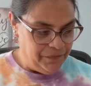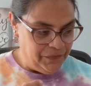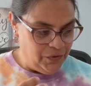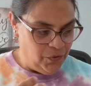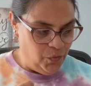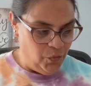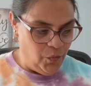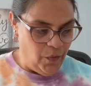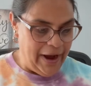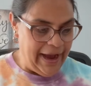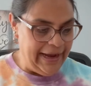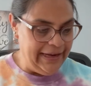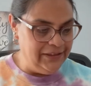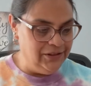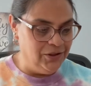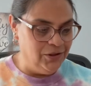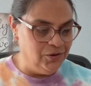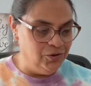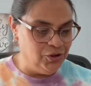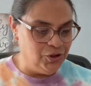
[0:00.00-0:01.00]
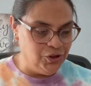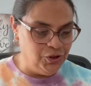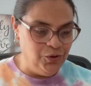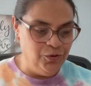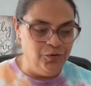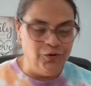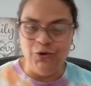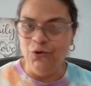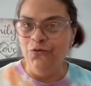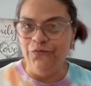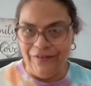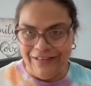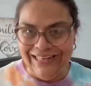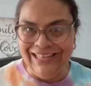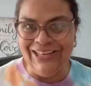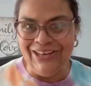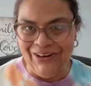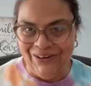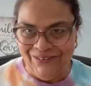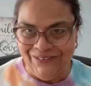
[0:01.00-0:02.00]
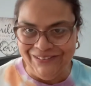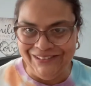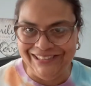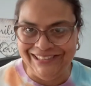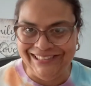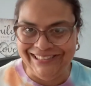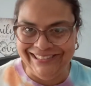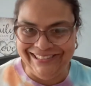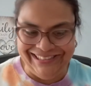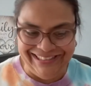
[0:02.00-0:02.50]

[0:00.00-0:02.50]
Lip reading: Why don't you do videos?